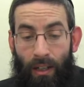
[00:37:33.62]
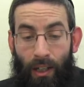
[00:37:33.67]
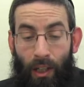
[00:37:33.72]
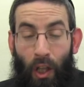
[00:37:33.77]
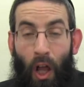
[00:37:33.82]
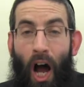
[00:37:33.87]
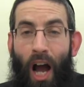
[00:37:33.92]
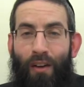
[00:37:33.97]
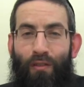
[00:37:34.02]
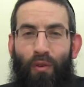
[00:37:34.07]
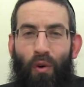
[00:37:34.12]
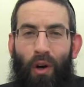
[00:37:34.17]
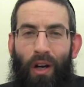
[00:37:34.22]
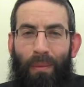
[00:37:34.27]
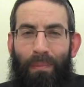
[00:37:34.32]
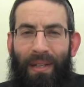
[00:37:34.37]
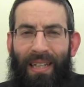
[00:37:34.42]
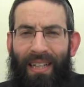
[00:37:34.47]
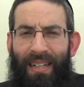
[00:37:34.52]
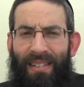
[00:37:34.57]
live
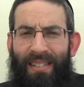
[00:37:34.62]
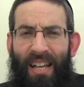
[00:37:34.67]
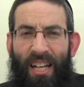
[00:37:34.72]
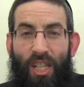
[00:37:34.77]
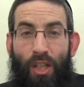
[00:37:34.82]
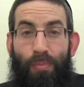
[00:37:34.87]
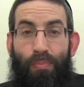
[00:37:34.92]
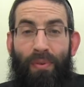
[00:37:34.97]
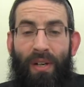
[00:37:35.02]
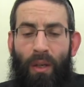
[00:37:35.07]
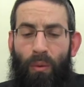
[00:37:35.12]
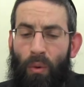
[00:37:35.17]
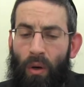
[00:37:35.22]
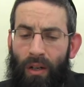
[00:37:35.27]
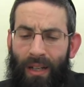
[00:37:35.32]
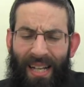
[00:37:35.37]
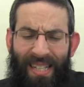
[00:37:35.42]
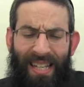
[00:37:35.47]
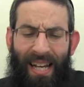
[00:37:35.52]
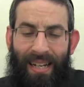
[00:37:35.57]
water, meaning it's not spring
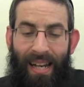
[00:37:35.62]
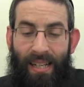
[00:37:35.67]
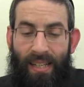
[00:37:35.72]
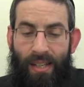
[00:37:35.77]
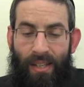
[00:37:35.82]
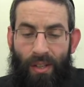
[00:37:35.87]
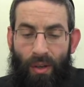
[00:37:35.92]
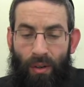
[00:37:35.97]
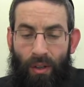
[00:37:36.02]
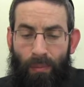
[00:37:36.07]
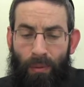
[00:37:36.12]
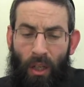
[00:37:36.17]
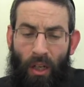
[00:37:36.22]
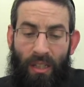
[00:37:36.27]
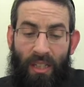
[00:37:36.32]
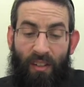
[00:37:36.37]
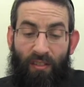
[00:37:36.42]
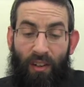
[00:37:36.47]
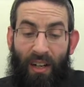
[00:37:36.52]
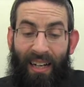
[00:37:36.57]
water, that's not necessary. But
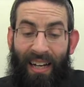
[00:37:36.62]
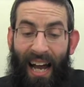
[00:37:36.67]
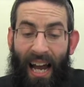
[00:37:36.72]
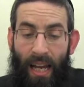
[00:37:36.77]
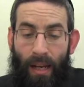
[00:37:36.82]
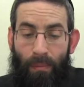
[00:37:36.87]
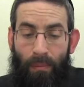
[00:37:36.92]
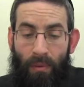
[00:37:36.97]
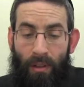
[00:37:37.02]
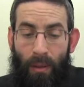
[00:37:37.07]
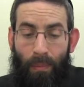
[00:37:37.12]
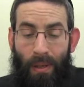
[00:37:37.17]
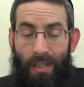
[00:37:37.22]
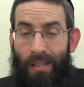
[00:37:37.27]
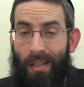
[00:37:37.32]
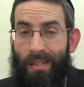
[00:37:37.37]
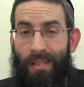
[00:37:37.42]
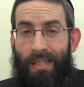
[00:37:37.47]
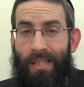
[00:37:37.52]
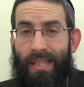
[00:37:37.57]
like Sif Chaim, the
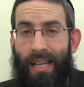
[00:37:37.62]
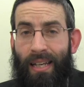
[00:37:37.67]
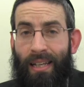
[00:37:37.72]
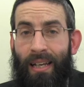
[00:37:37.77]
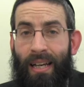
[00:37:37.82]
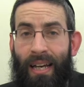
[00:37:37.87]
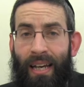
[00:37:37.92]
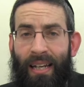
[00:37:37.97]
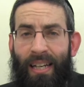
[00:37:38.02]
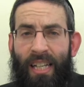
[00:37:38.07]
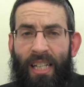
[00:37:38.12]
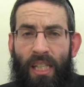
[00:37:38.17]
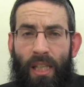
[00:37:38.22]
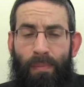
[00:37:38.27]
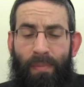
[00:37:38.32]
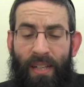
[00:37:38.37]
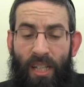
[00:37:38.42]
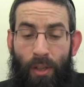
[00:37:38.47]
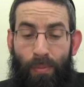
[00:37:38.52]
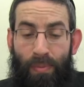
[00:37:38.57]
pasuk doesn't say it needs
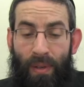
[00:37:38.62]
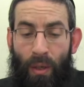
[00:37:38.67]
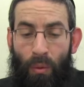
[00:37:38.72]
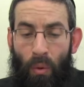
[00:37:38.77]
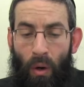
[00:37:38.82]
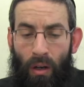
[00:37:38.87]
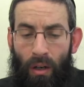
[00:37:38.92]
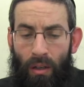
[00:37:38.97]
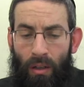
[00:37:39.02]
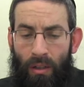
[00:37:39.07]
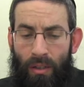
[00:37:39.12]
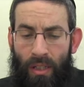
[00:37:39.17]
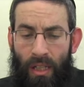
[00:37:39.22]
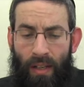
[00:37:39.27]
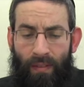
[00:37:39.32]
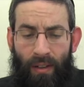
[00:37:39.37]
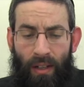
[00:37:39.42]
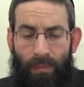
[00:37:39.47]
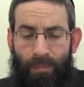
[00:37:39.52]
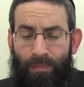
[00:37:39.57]
to be spring water. So
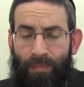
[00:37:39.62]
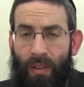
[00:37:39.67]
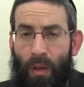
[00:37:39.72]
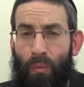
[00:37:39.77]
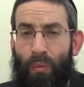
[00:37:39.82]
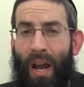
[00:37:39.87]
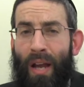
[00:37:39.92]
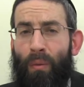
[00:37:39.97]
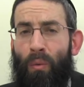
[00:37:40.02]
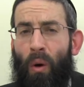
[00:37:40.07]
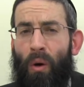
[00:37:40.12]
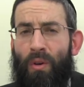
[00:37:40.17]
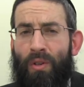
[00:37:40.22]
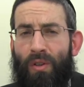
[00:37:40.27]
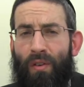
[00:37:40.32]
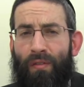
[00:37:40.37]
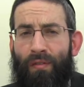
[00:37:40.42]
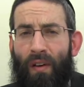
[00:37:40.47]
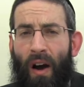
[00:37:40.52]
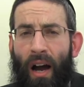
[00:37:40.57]
even rainwater
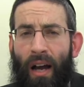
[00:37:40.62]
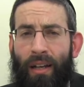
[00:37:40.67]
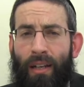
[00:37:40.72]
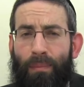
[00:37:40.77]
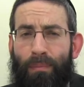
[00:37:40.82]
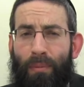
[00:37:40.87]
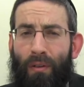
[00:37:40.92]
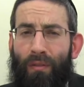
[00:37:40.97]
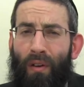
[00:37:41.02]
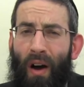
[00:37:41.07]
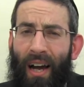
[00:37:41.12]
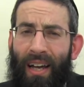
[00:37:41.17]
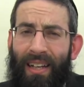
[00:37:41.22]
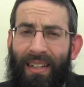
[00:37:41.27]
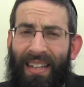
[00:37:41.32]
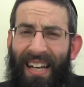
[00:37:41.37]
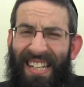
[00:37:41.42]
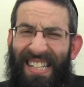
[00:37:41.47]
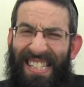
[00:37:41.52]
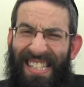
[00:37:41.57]
is fine,
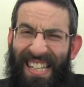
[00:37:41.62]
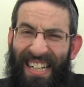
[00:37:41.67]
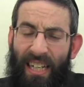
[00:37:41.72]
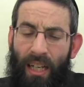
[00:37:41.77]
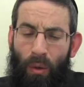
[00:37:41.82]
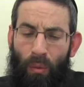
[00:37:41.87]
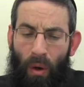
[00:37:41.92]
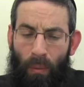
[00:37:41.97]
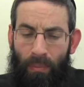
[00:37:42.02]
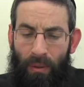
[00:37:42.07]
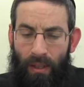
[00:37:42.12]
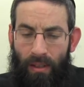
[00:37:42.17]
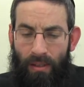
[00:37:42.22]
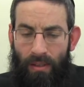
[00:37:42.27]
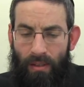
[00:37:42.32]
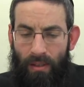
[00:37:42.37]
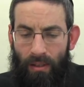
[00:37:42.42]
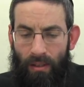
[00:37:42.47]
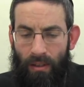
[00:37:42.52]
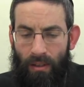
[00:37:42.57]
provided that it's sitting in one
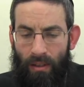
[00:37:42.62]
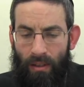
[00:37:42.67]
place.